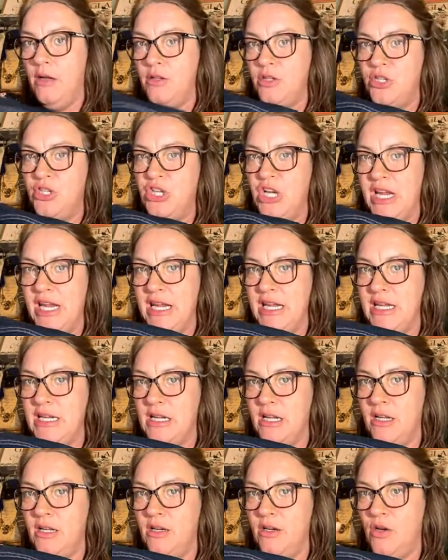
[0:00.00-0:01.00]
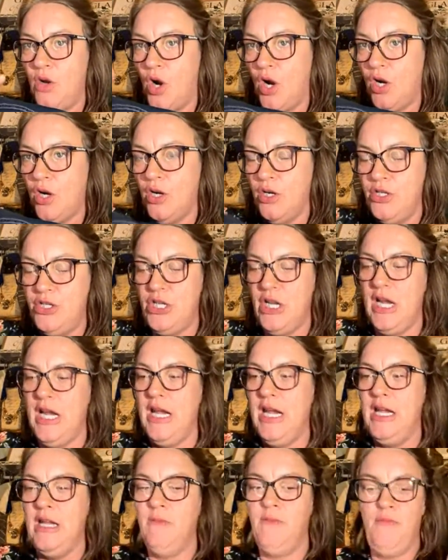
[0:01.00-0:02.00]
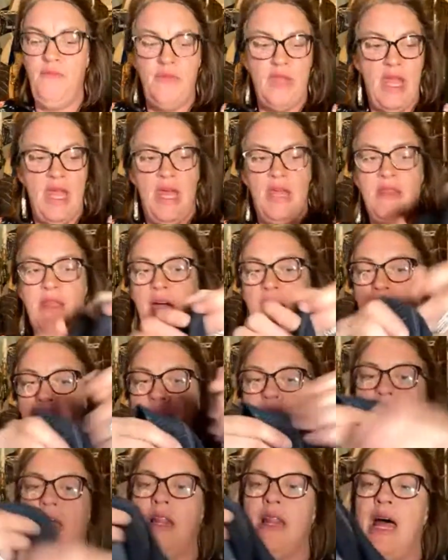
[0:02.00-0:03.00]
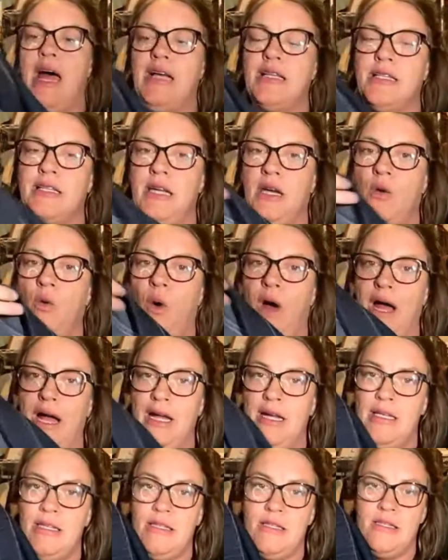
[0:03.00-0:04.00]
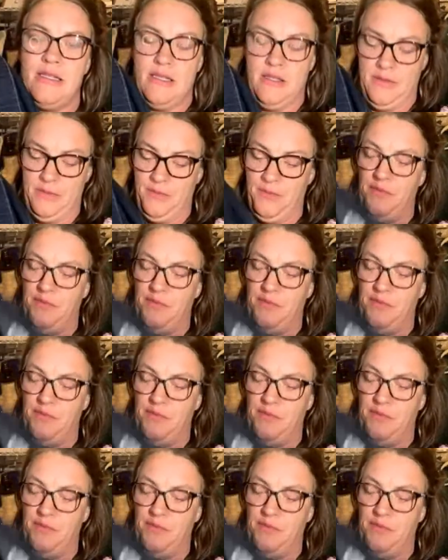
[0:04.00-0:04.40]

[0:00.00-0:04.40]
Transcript: jean, darker jean. They have the elastic waist.